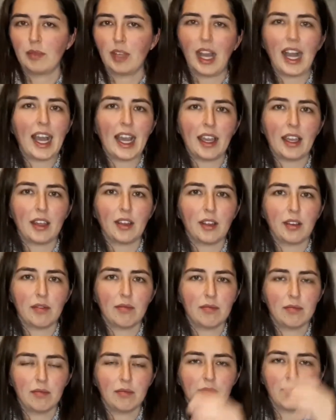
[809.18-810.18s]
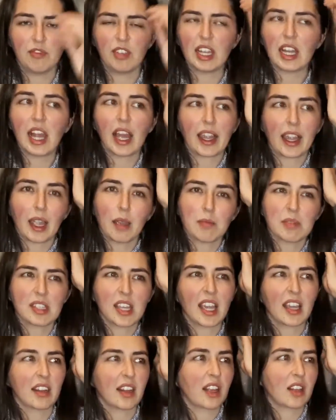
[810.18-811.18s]
I feel like I'm
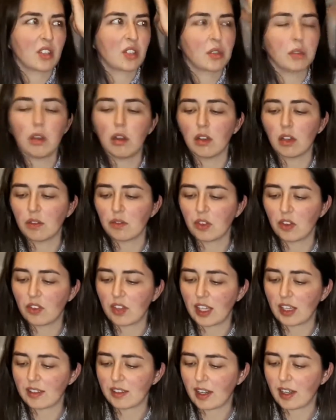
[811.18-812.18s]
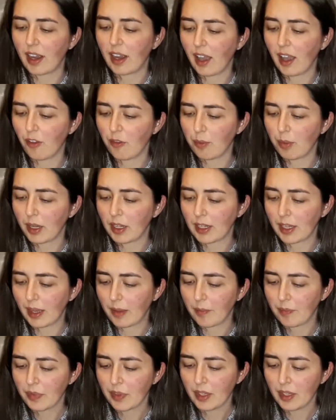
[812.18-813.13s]
saying that to all of the things that I have, but yeah.